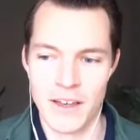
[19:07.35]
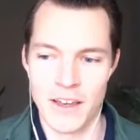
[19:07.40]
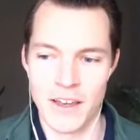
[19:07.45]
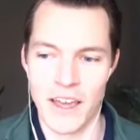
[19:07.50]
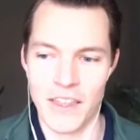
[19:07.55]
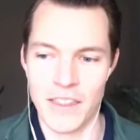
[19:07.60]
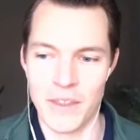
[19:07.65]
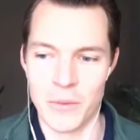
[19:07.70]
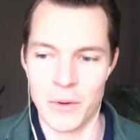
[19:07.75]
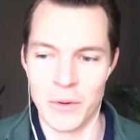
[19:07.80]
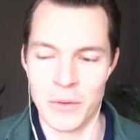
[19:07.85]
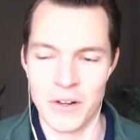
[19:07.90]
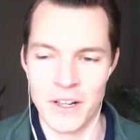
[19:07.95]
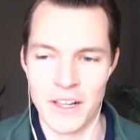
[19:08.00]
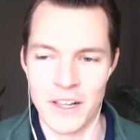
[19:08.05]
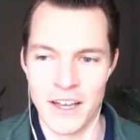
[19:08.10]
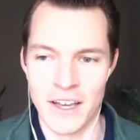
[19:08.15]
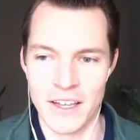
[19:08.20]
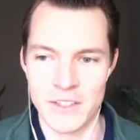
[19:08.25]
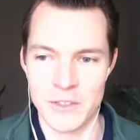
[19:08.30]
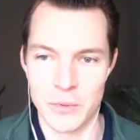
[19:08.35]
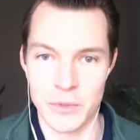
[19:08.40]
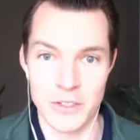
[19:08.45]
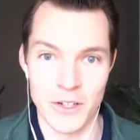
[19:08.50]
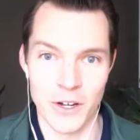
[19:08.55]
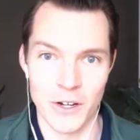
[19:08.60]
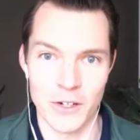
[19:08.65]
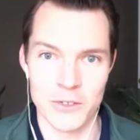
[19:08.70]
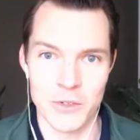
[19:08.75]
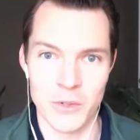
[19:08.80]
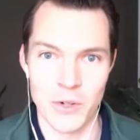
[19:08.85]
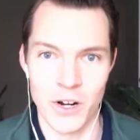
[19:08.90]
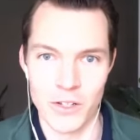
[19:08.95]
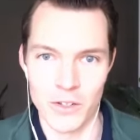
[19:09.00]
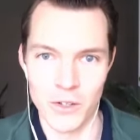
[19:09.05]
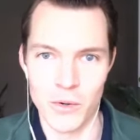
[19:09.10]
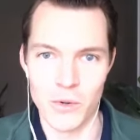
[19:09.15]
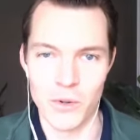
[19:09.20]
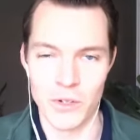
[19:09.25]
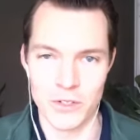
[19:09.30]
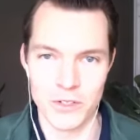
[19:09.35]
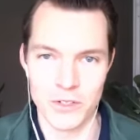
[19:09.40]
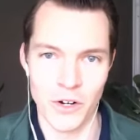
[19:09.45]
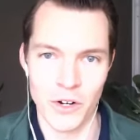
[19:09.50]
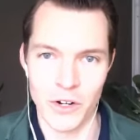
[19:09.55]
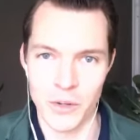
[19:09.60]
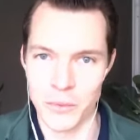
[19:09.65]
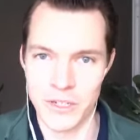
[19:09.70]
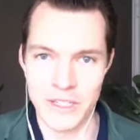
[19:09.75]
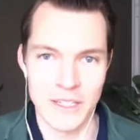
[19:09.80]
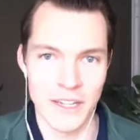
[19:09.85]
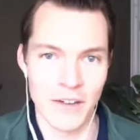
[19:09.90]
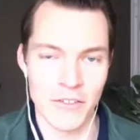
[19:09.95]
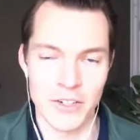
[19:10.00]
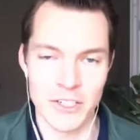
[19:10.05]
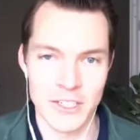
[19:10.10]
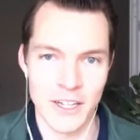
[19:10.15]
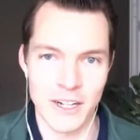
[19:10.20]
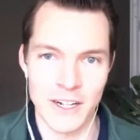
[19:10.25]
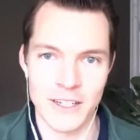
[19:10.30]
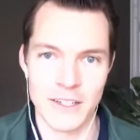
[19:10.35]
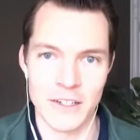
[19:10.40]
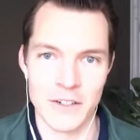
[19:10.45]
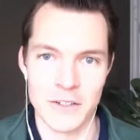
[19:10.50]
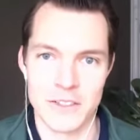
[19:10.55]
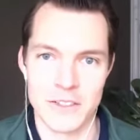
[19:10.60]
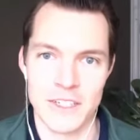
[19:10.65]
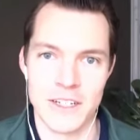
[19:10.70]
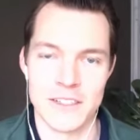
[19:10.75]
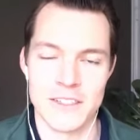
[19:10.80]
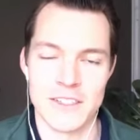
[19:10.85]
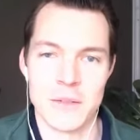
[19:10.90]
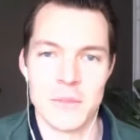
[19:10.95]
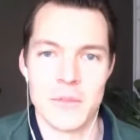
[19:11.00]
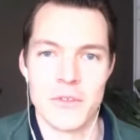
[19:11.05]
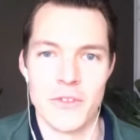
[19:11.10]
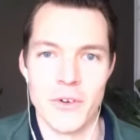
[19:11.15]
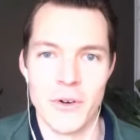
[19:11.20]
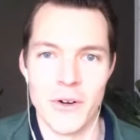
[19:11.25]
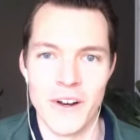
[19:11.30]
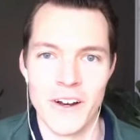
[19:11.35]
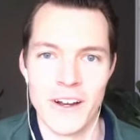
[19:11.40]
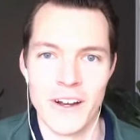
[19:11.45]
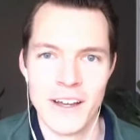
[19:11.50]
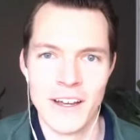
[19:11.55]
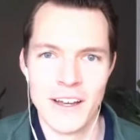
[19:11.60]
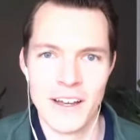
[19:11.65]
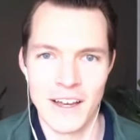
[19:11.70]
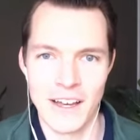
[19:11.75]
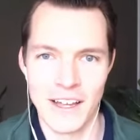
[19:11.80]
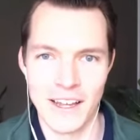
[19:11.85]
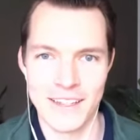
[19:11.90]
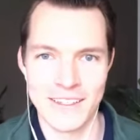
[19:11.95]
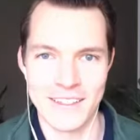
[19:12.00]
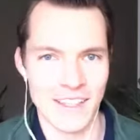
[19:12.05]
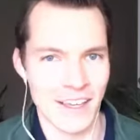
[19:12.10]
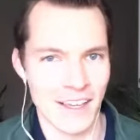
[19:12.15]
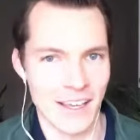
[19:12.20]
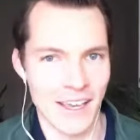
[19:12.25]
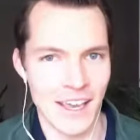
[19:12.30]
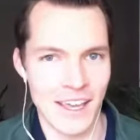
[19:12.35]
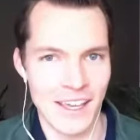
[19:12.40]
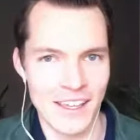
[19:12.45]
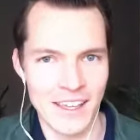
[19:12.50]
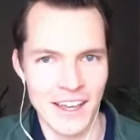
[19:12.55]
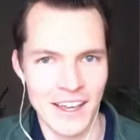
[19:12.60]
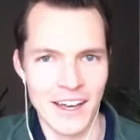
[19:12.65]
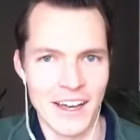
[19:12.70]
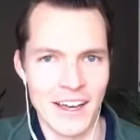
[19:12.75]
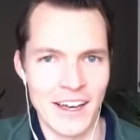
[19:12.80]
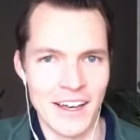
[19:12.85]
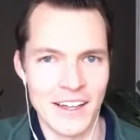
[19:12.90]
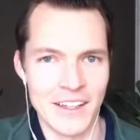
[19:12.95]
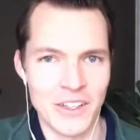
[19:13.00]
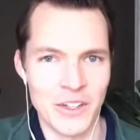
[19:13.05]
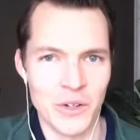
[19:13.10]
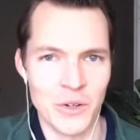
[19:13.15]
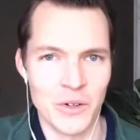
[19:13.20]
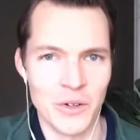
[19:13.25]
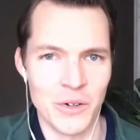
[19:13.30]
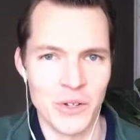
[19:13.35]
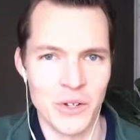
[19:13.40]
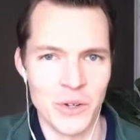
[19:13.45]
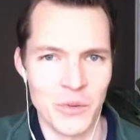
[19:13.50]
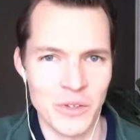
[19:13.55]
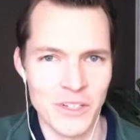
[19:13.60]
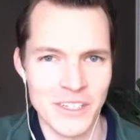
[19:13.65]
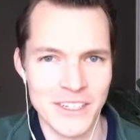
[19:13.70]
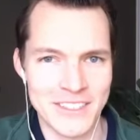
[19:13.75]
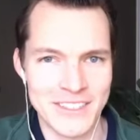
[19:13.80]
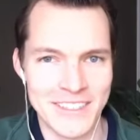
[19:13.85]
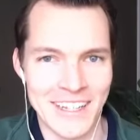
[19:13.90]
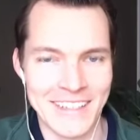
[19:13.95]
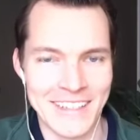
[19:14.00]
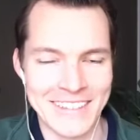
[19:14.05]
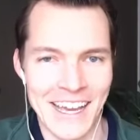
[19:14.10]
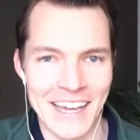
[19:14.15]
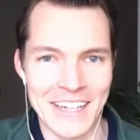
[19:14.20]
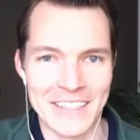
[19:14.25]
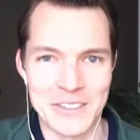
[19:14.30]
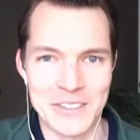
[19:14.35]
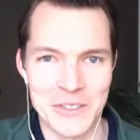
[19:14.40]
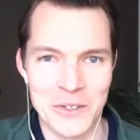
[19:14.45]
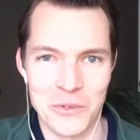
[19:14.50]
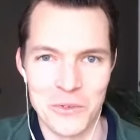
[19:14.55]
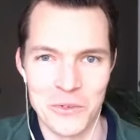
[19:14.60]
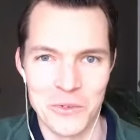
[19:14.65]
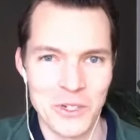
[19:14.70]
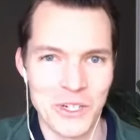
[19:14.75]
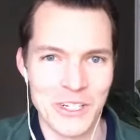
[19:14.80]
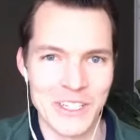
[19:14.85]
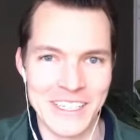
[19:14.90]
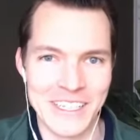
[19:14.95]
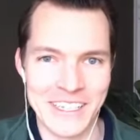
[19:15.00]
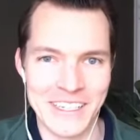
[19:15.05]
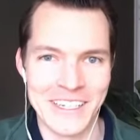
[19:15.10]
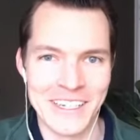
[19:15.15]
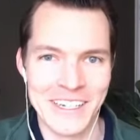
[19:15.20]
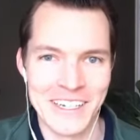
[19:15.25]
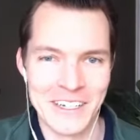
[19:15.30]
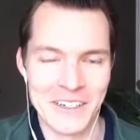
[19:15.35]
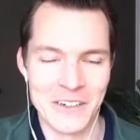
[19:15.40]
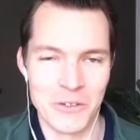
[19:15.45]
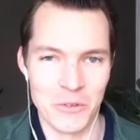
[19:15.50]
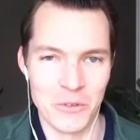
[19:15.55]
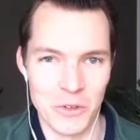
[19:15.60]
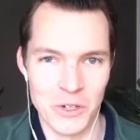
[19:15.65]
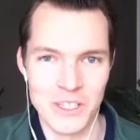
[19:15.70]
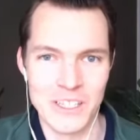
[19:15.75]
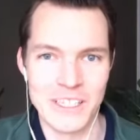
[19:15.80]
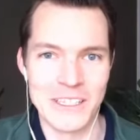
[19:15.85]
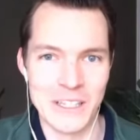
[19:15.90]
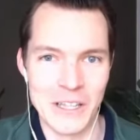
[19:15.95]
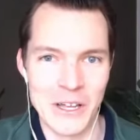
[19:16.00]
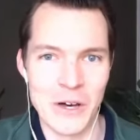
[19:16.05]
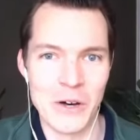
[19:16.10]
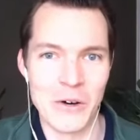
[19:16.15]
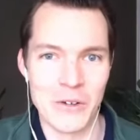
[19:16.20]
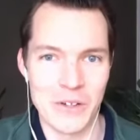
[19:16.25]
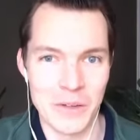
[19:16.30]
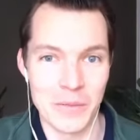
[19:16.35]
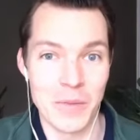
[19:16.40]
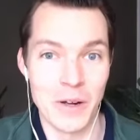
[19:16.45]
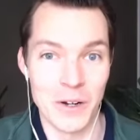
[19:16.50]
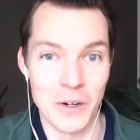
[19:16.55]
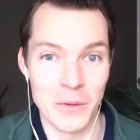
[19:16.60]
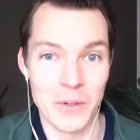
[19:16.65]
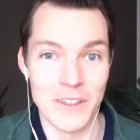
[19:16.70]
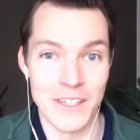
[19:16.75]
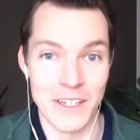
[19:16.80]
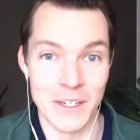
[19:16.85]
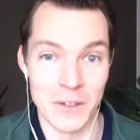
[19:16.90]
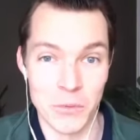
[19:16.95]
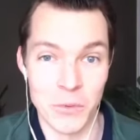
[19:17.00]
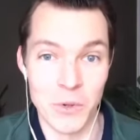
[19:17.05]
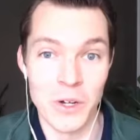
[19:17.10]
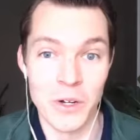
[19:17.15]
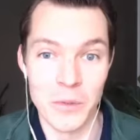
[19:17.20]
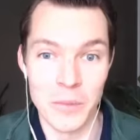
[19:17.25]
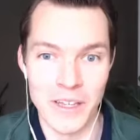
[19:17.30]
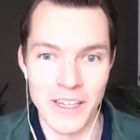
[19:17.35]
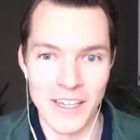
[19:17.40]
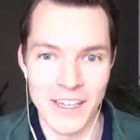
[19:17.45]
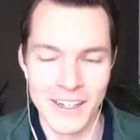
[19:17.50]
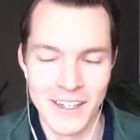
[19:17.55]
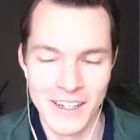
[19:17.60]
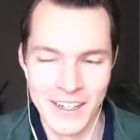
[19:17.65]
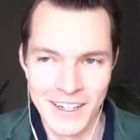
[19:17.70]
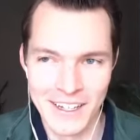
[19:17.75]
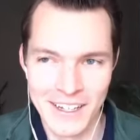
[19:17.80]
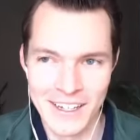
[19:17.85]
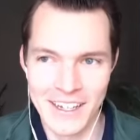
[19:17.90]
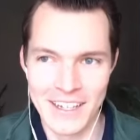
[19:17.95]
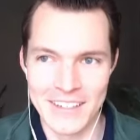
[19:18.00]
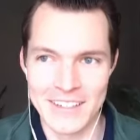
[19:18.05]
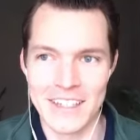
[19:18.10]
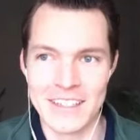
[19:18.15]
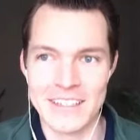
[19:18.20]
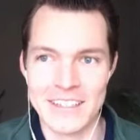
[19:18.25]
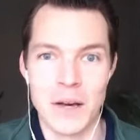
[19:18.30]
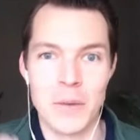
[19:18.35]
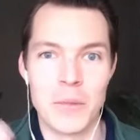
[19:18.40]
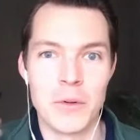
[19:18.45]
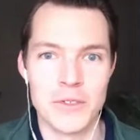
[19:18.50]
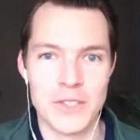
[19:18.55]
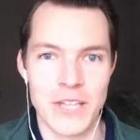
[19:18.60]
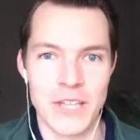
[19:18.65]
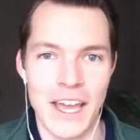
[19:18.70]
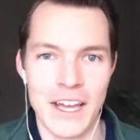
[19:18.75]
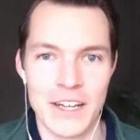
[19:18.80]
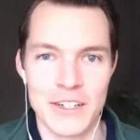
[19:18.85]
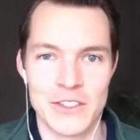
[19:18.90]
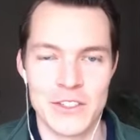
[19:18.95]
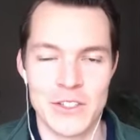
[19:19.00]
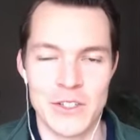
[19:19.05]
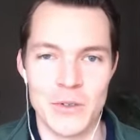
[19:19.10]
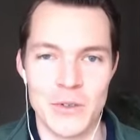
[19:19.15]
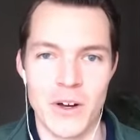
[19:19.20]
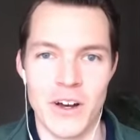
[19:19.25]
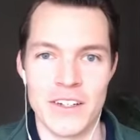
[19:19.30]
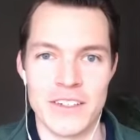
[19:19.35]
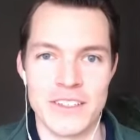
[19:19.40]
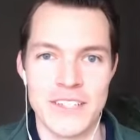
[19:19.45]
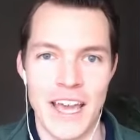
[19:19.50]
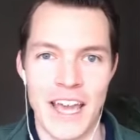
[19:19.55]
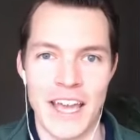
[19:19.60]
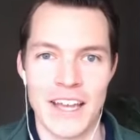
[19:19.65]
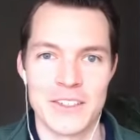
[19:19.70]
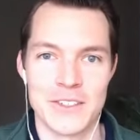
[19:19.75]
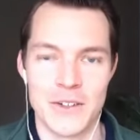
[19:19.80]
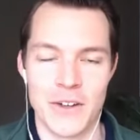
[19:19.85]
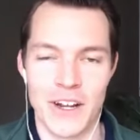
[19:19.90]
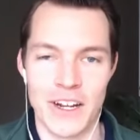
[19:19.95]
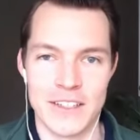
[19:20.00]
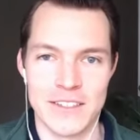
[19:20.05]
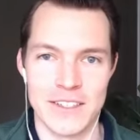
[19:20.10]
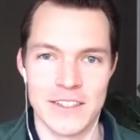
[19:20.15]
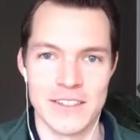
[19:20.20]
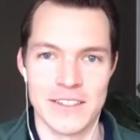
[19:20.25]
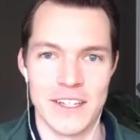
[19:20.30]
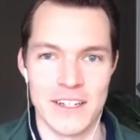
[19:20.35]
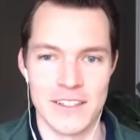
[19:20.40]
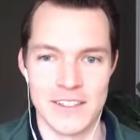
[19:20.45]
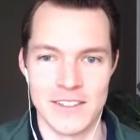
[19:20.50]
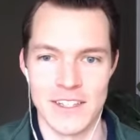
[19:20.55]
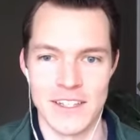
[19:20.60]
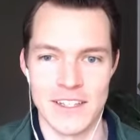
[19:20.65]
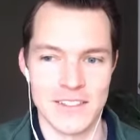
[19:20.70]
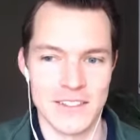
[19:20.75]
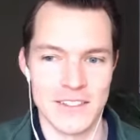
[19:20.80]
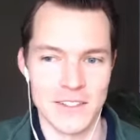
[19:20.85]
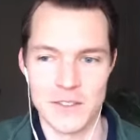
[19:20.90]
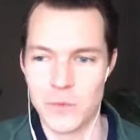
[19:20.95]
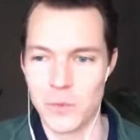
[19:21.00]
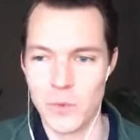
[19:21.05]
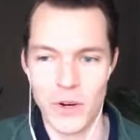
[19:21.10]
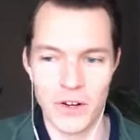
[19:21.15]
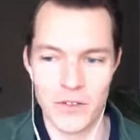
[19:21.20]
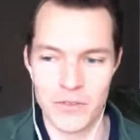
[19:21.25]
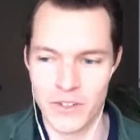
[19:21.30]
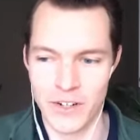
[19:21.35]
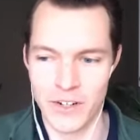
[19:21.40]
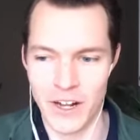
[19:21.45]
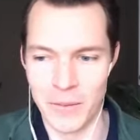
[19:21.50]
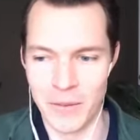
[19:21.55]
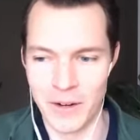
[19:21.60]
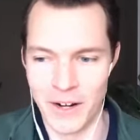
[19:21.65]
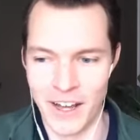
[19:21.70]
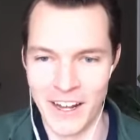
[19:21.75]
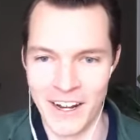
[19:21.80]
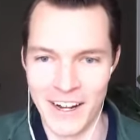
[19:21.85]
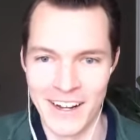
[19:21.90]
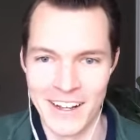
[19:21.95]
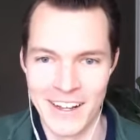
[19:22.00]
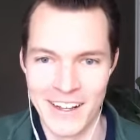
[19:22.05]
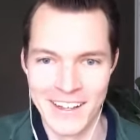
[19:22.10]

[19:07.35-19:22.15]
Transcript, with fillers: And then we realized we talked to our local attorney. We'd never done a deal in Tennessee before and he's like, "Hey, uh, your your real estate taxes are really really low compared to what they will be because they double tax you on tax credits in Tennessee. It's this weird phenomenon.